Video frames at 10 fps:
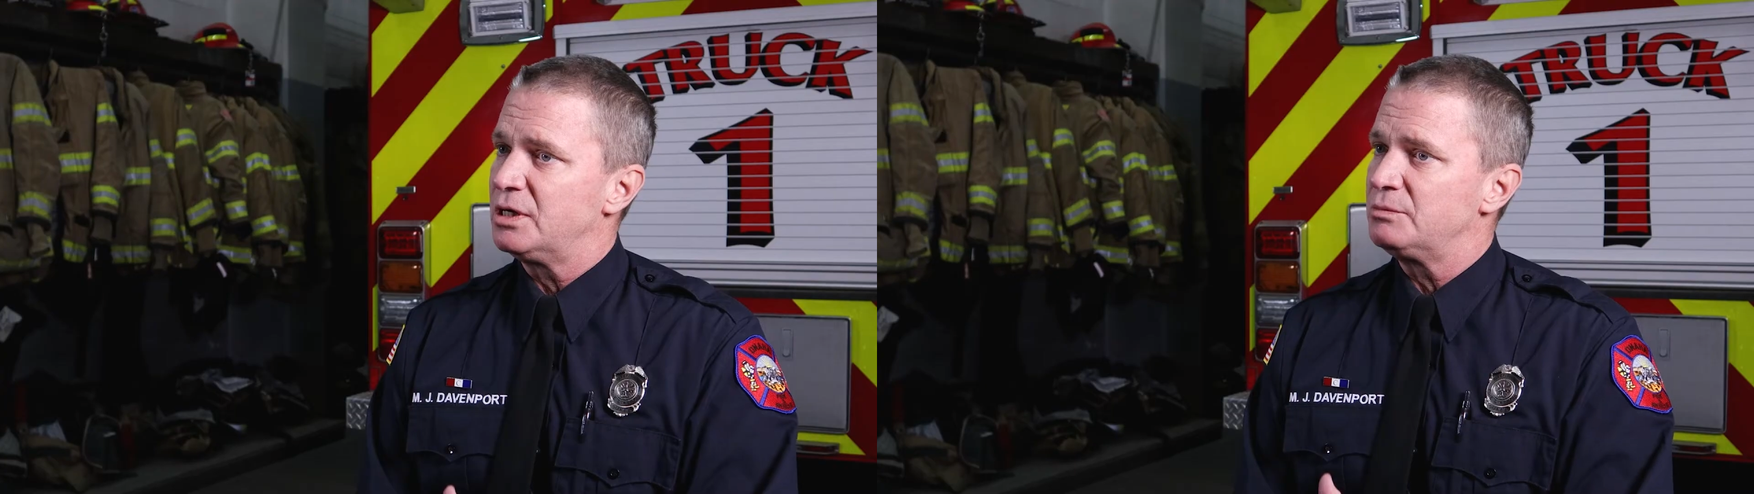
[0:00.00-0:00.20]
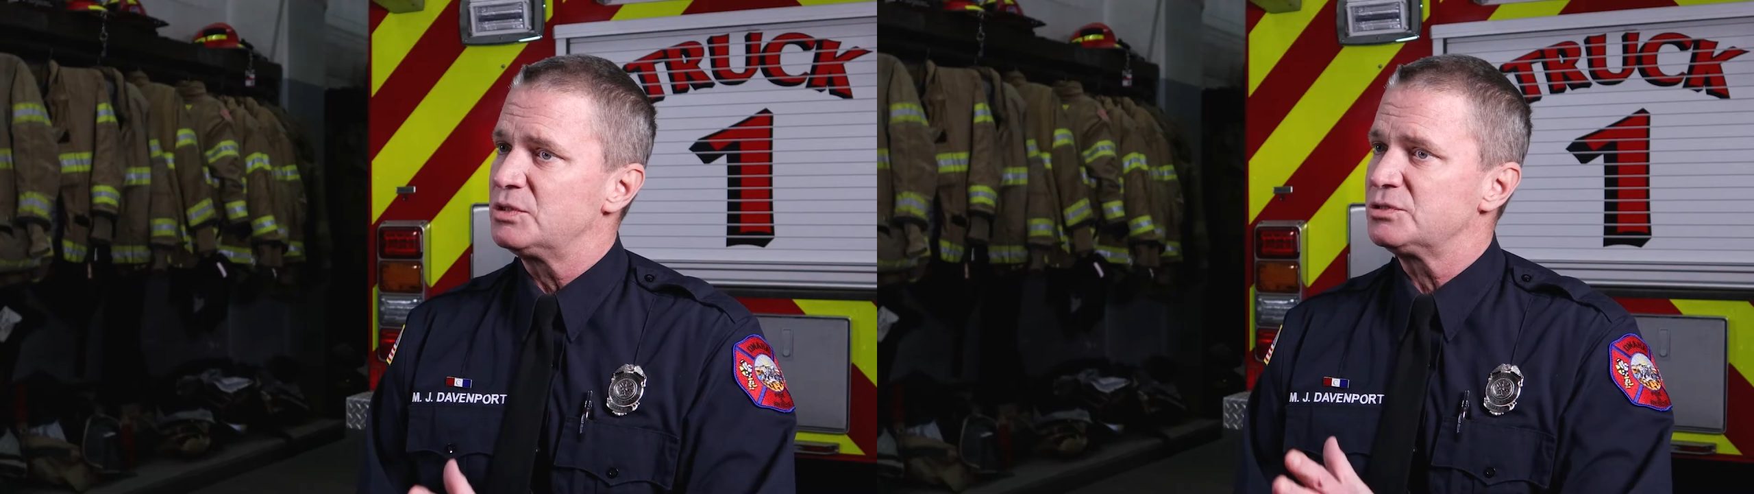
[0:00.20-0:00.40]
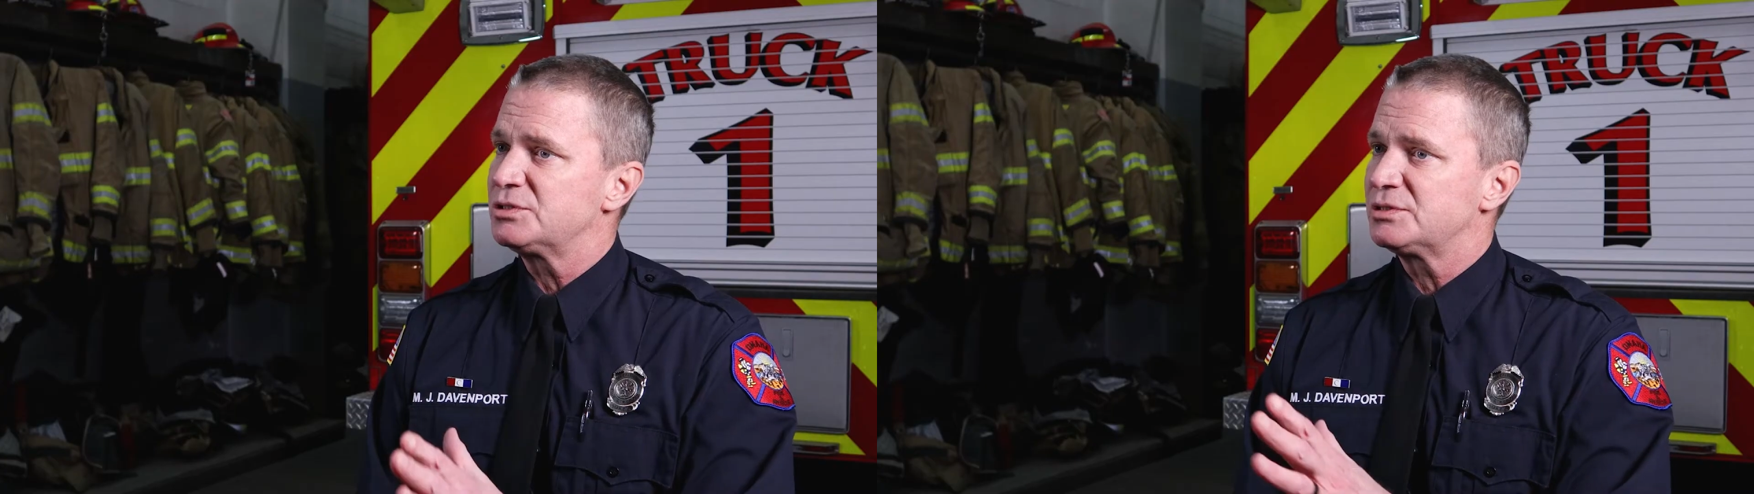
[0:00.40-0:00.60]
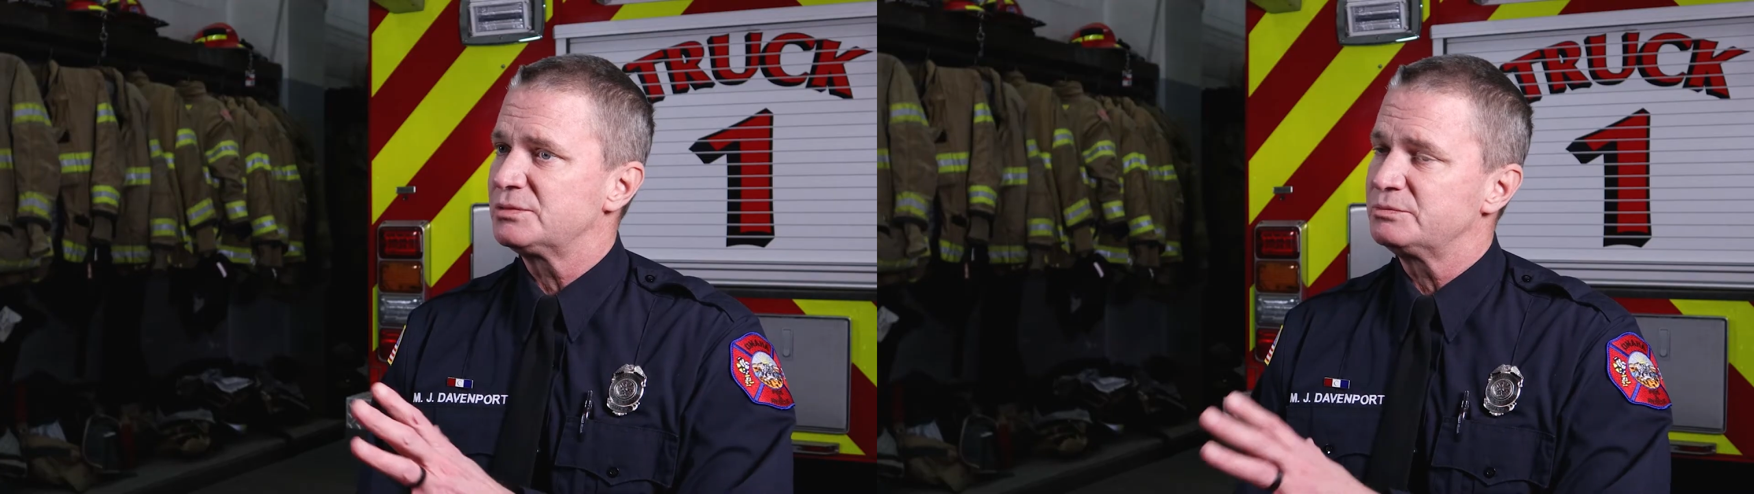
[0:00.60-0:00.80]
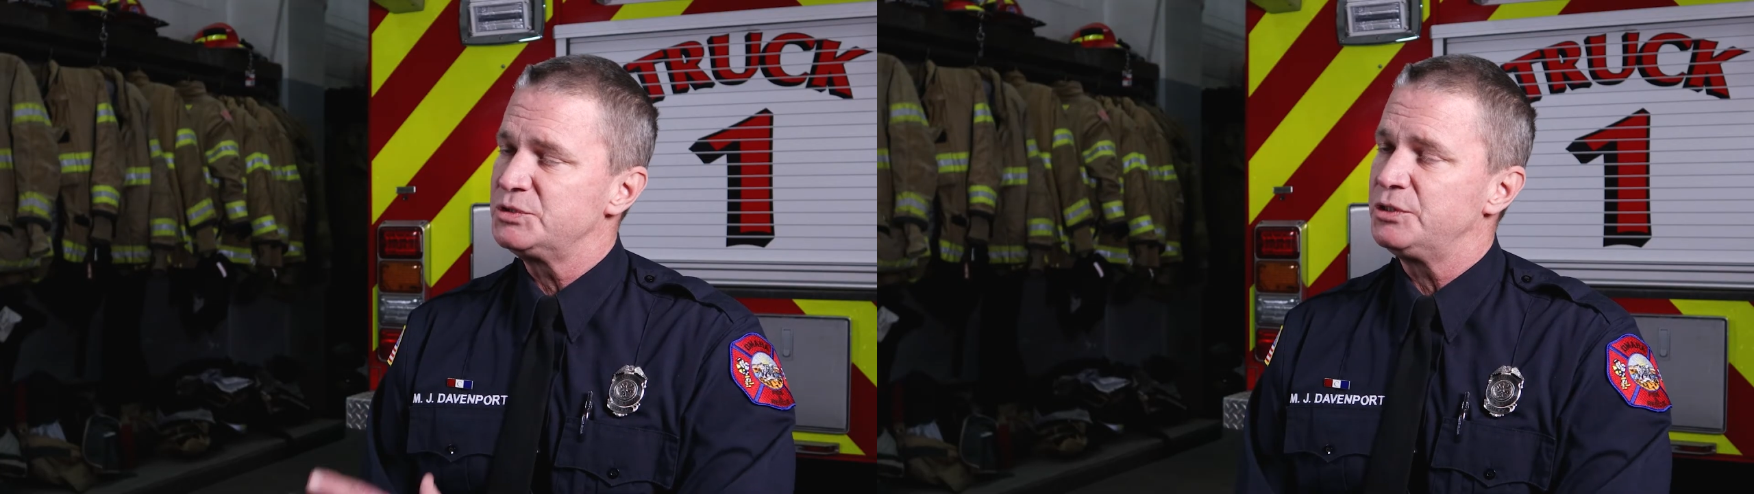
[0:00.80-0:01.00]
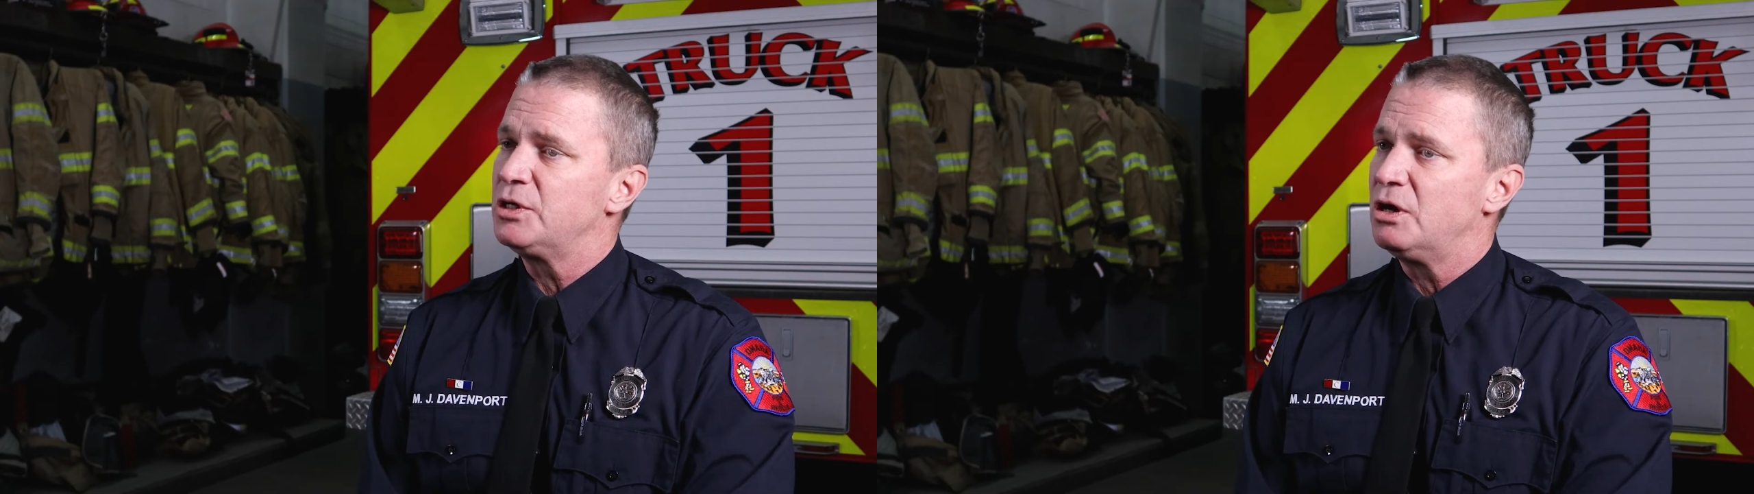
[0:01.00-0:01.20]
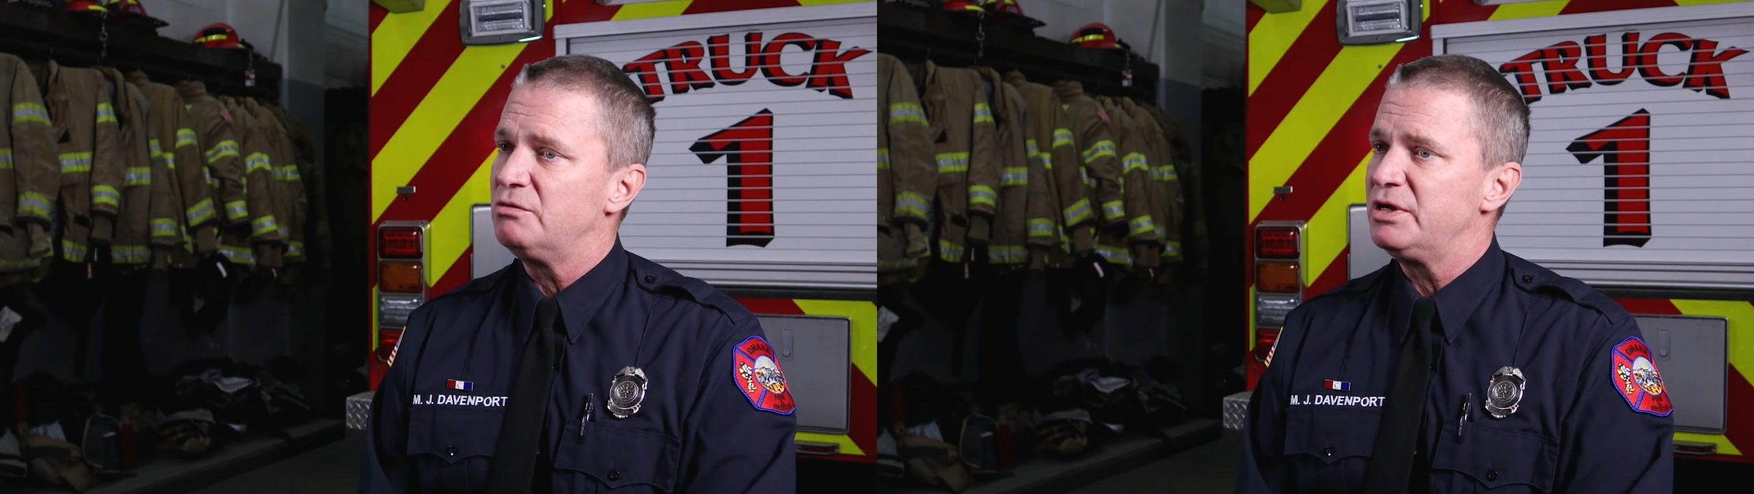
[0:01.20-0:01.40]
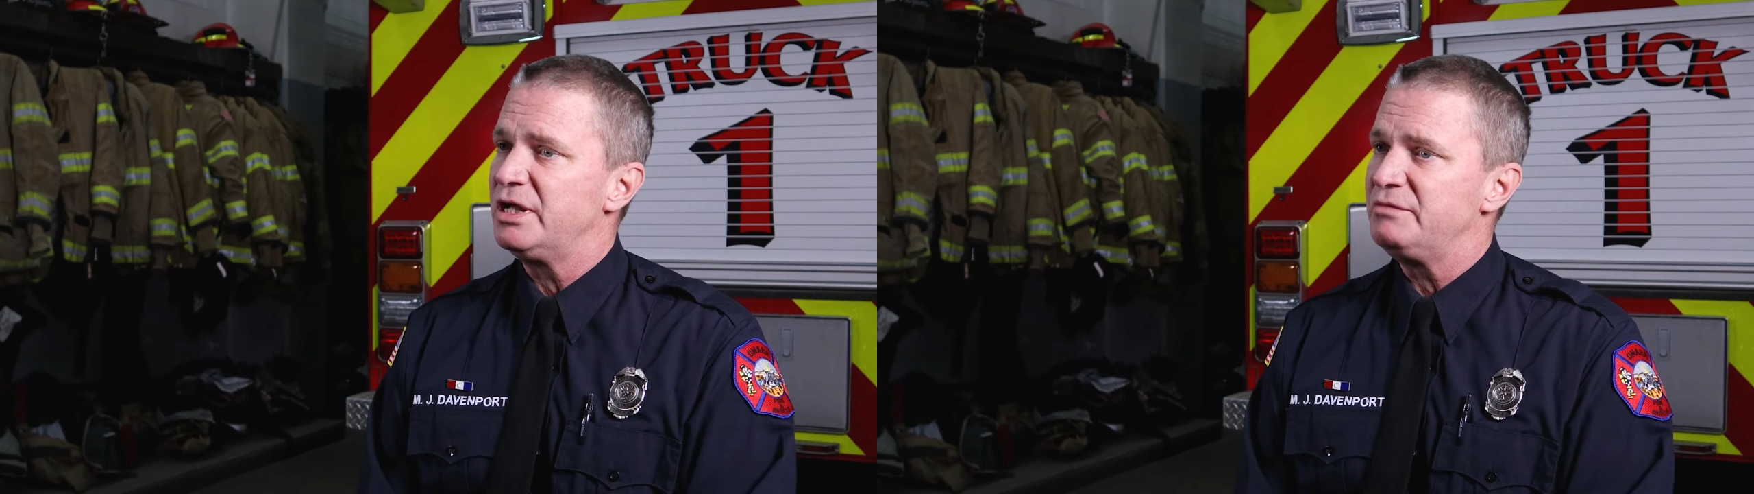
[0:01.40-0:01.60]
numbers due to
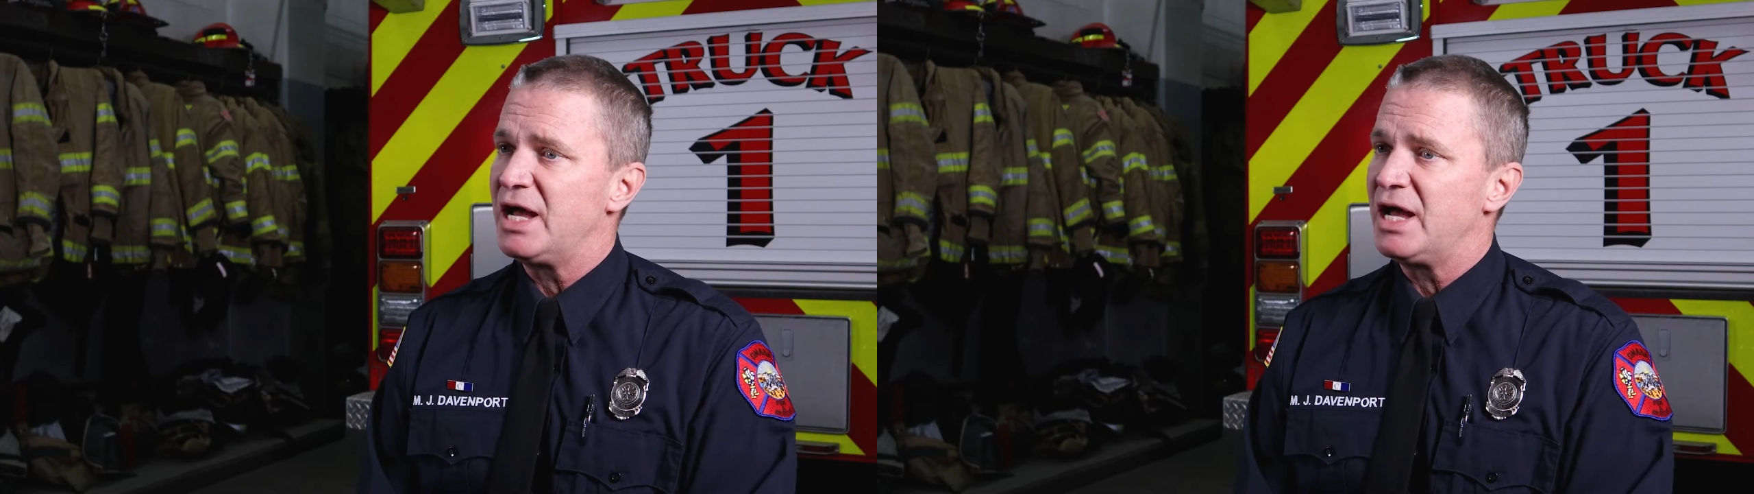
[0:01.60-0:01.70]
COVID have